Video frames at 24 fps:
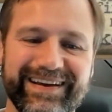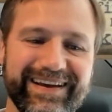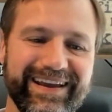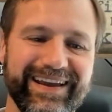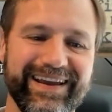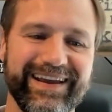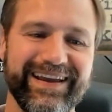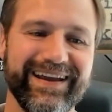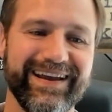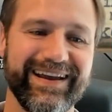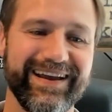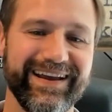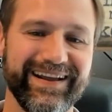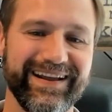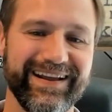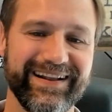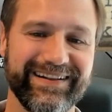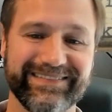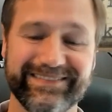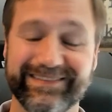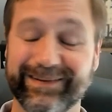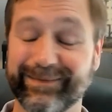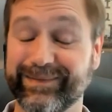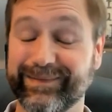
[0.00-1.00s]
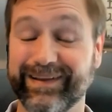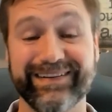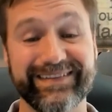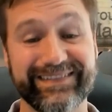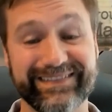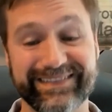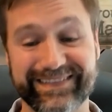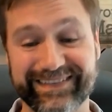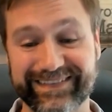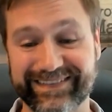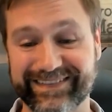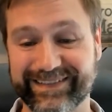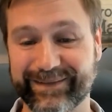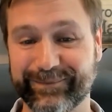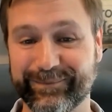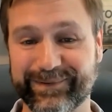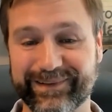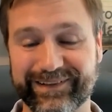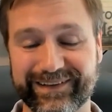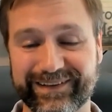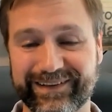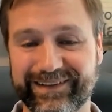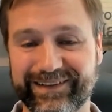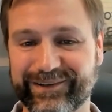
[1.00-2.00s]
And sometimes it's just
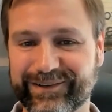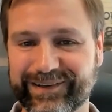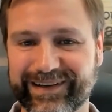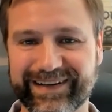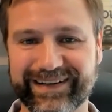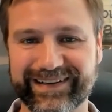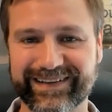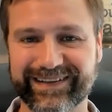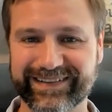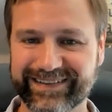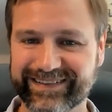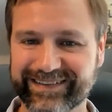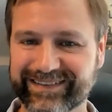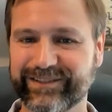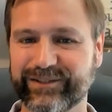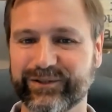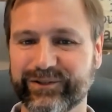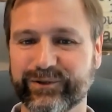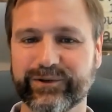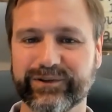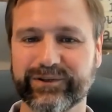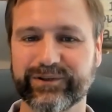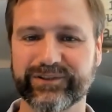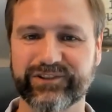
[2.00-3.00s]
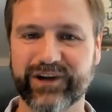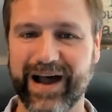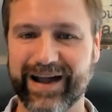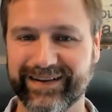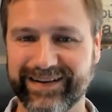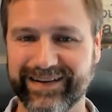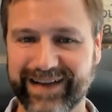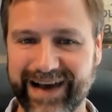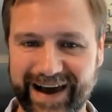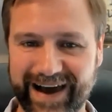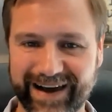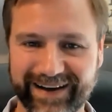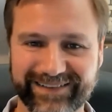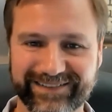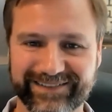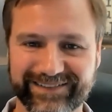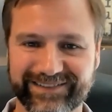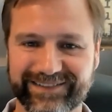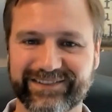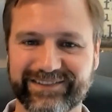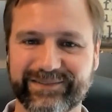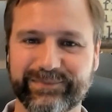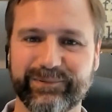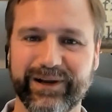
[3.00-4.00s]
simpler to do it in Google Docs
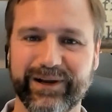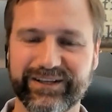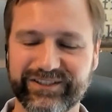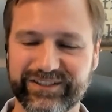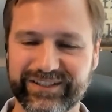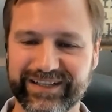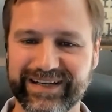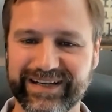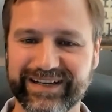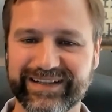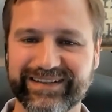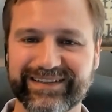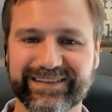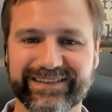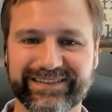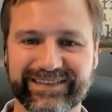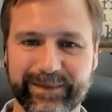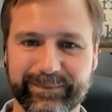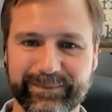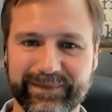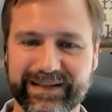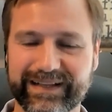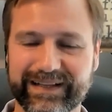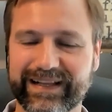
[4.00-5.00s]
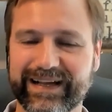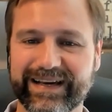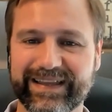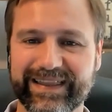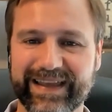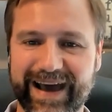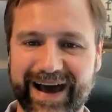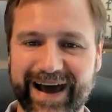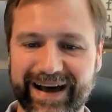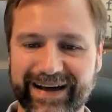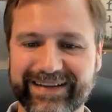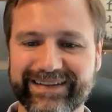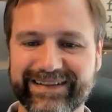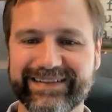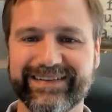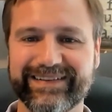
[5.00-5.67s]
or spreadsheet or something like that.